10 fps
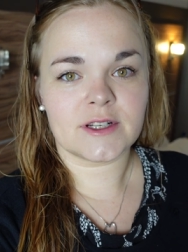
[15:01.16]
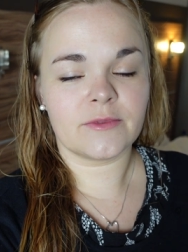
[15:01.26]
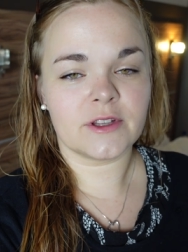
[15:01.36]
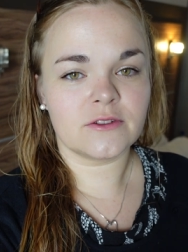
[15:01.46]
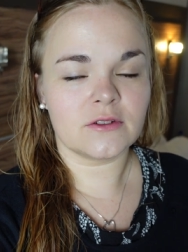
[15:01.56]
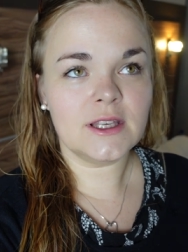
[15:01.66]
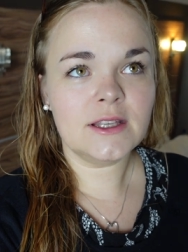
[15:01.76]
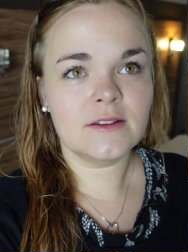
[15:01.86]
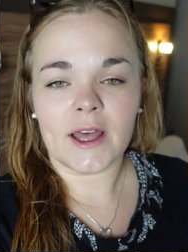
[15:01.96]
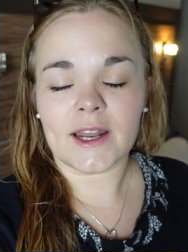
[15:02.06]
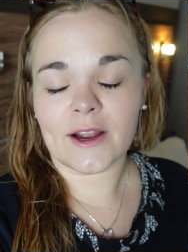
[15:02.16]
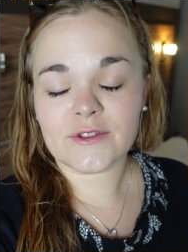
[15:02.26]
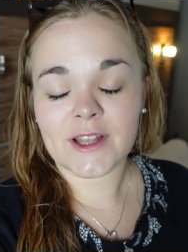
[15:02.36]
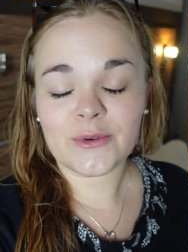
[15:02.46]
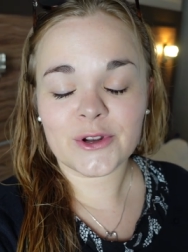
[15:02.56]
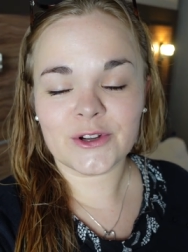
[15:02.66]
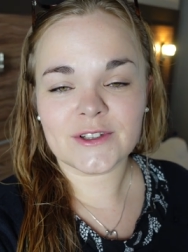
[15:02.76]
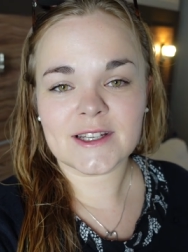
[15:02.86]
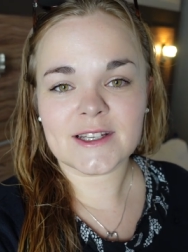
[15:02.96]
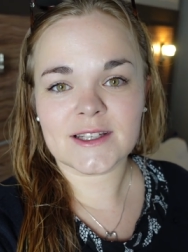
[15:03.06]
something to eat. And after that, we're going
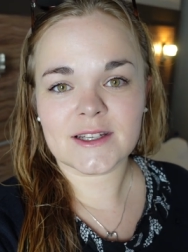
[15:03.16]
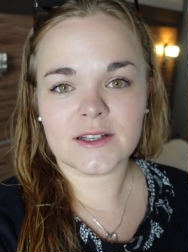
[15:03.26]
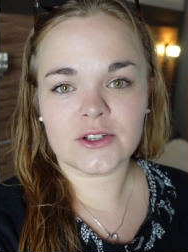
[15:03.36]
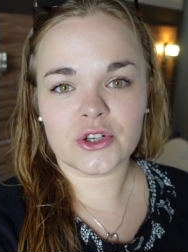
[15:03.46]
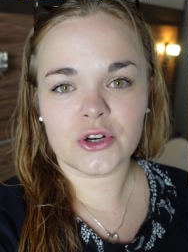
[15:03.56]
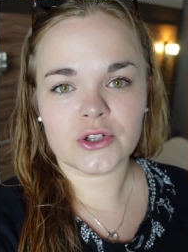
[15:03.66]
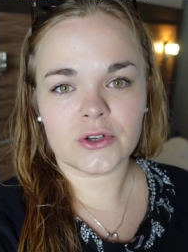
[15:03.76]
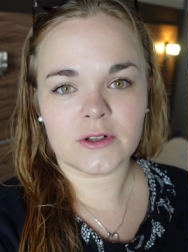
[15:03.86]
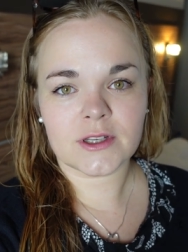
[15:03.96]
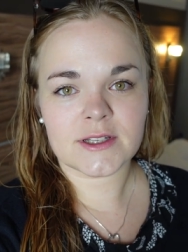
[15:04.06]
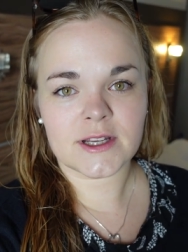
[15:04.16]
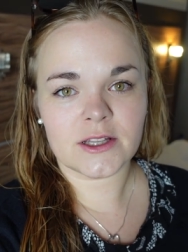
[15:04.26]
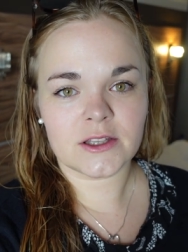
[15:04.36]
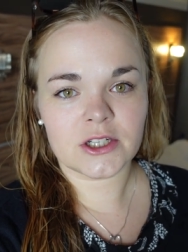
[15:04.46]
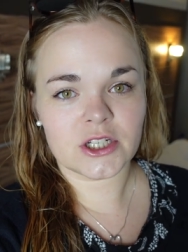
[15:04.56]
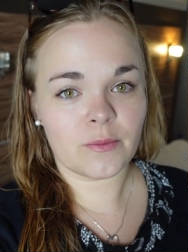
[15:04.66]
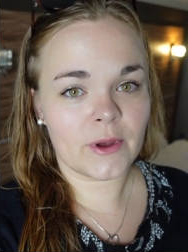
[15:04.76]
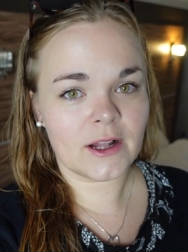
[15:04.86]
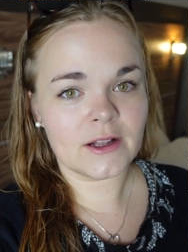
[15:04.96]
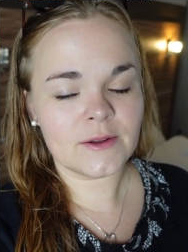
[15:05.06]
to this church called Sainte
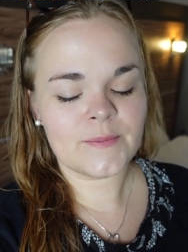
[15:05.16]
Chapelle.